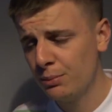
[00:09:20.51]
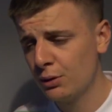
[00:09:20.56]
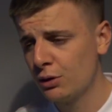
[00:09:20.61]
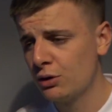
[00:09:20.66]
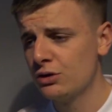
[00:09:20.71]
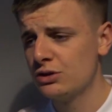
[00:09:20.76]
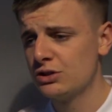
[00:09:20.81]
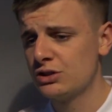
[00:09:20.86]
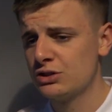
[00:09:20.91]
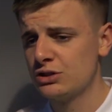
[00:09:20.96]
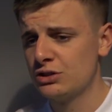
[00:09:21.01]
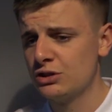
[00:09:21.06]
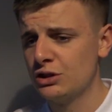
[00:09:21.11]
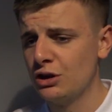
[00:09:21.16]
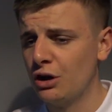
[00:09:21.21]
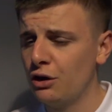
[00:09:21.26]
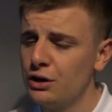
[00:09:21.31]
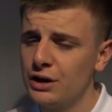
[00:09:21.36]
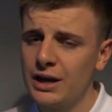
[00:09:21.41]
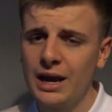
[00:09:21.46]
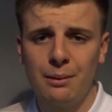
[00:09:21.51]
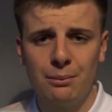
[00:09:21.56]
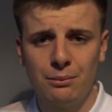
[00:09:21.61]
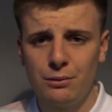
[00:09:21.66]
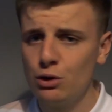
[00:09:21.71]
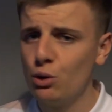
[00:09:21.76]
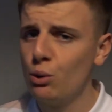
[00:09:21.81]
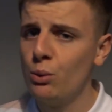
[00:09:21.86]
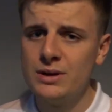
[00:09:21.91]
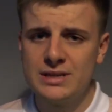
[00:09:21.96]
because
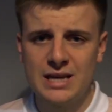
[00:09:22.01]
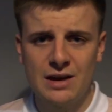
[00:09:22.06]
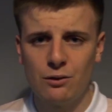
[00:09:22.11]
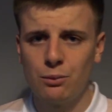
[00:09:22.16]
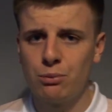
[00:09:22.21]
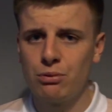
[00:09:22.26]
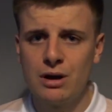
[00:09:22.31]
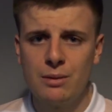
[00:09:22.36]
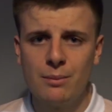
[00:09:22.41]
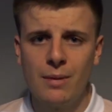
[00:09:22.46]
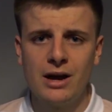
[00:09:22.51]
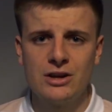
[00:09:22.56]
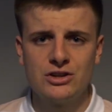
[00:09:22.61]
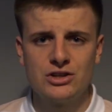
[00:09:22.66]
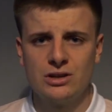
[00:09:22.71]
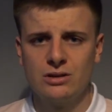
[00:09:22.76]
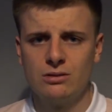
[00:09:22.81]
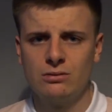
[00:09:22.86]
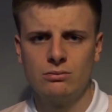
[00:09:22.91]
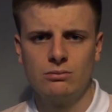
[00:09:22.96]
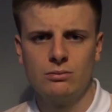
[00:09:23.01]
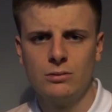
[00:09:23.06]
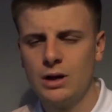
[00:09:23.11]
you always have a pre-match and